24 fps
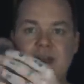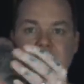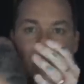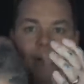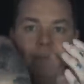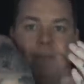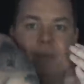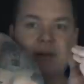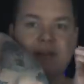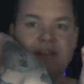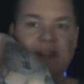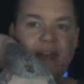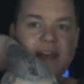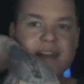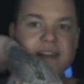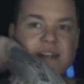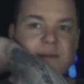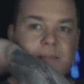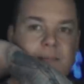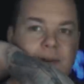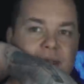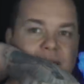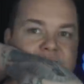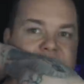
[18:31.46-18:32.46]
I pretend
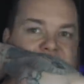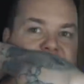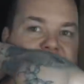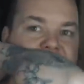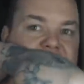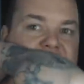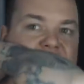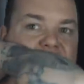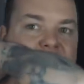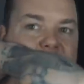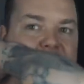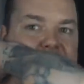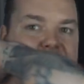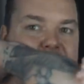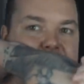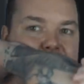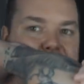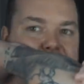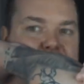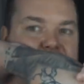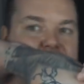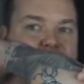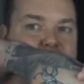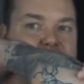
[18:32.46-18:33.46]
to place nothing on my elbow,
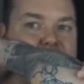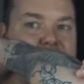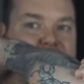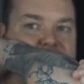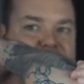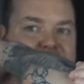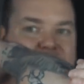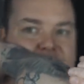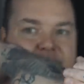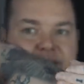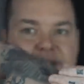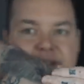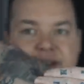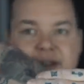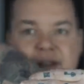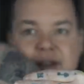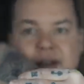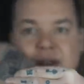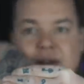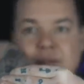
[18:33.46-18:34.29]
I'm literally placing nothing,